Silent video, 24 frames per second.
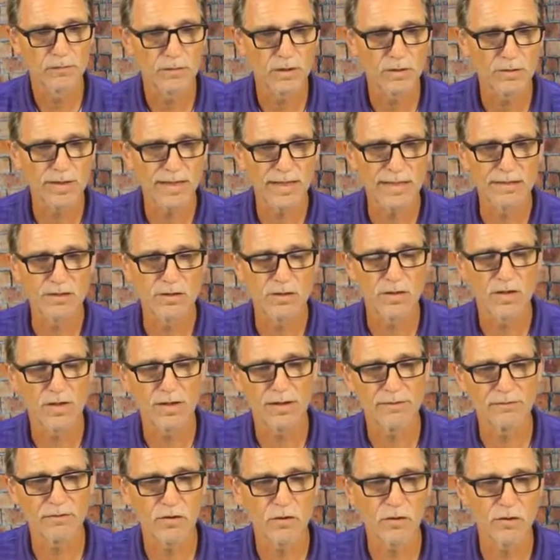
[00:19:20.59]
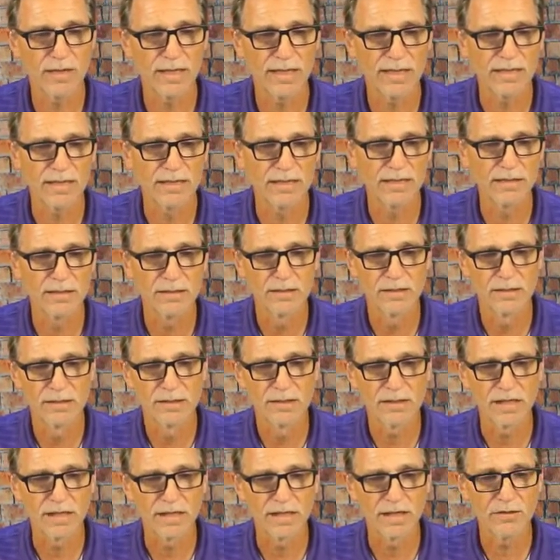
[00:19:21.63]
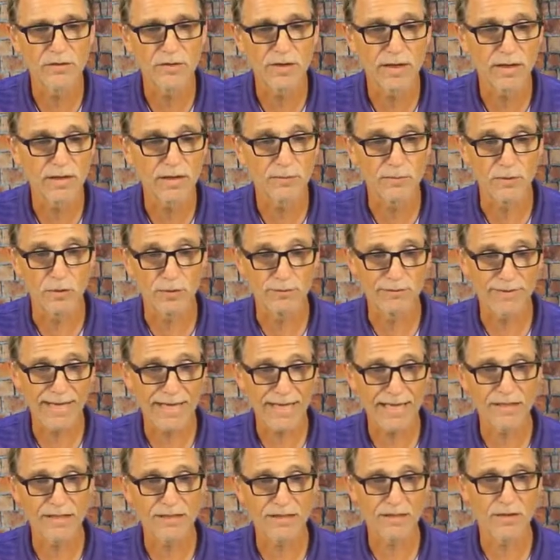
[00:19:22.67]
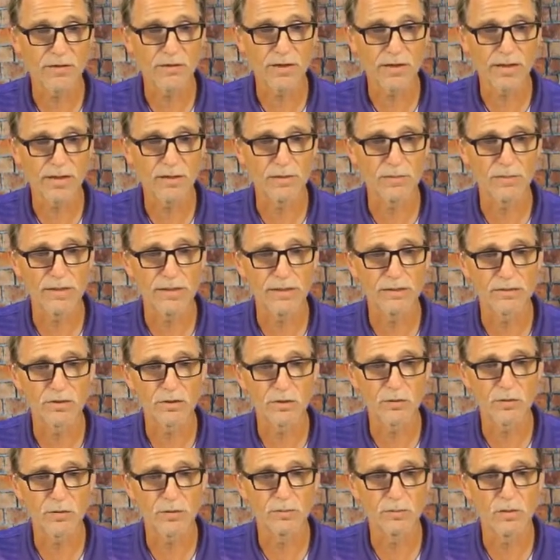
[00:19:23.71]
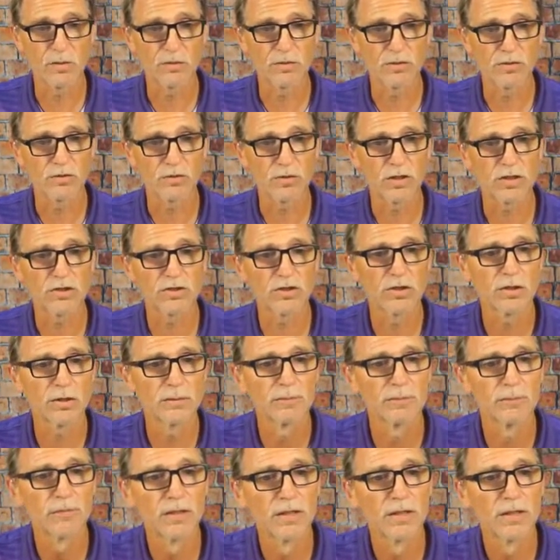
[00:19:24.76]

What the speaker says: Okay, so now I've created another element, or I've added another element to the motor structure,